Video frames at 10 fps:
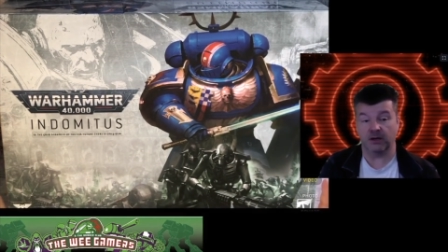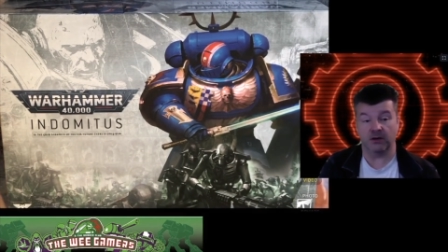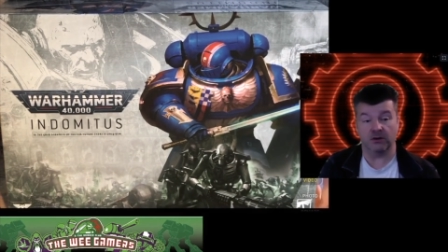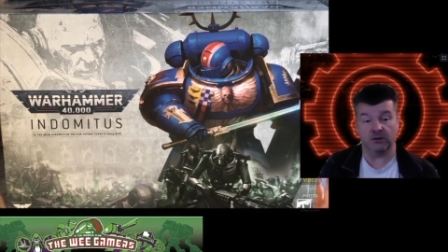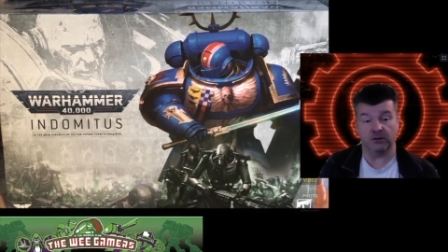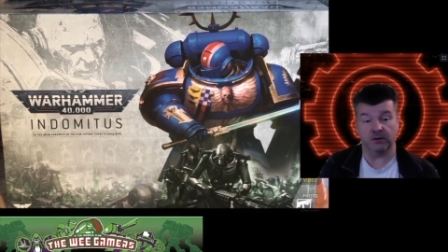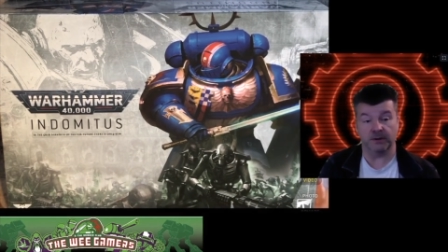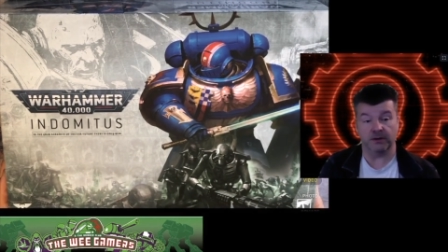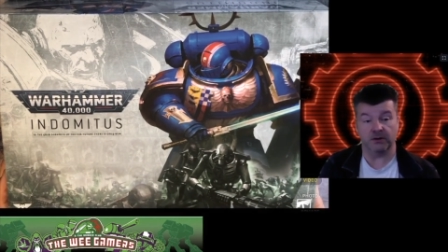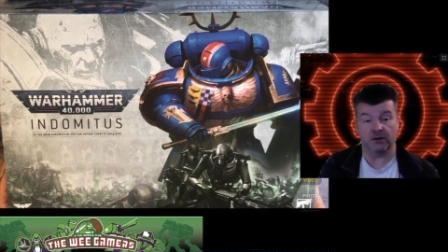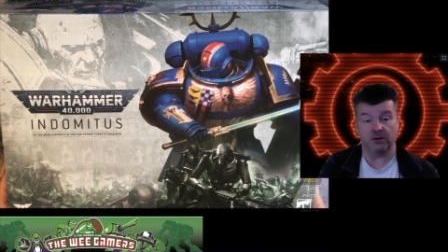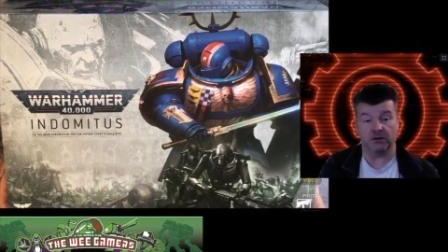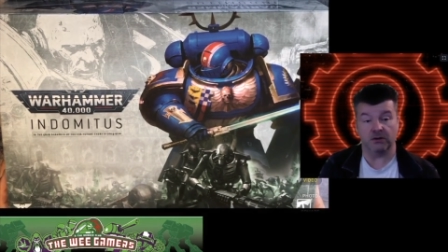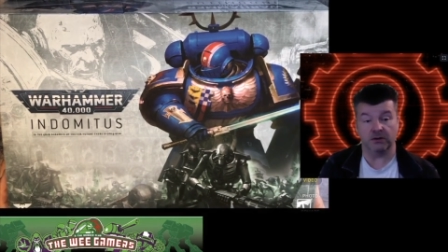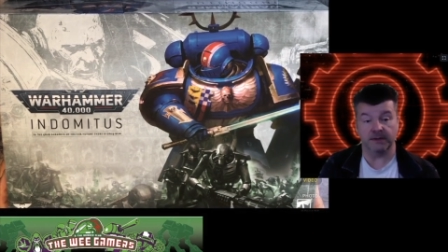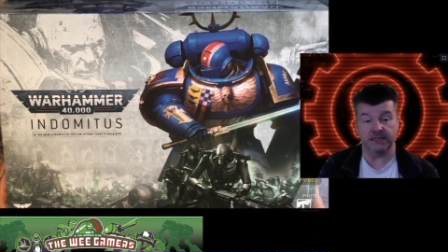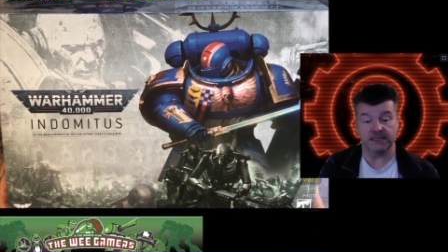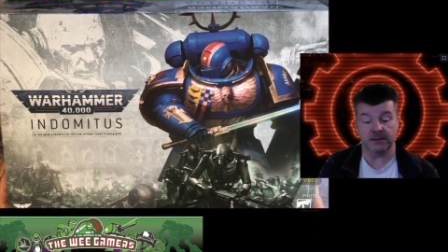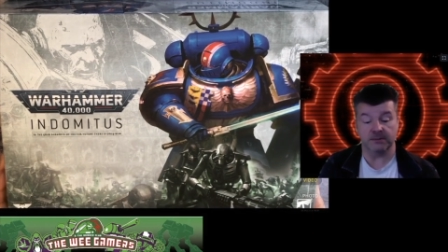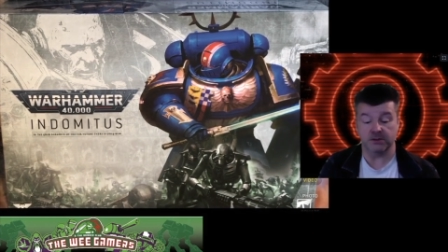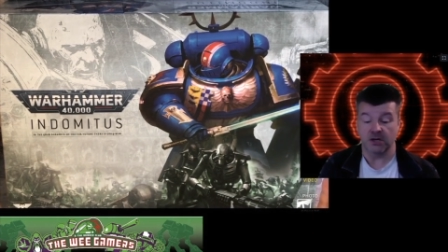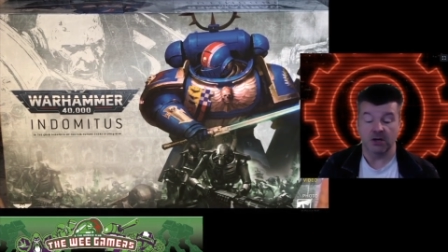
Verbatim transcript: or going to appear on mates tables,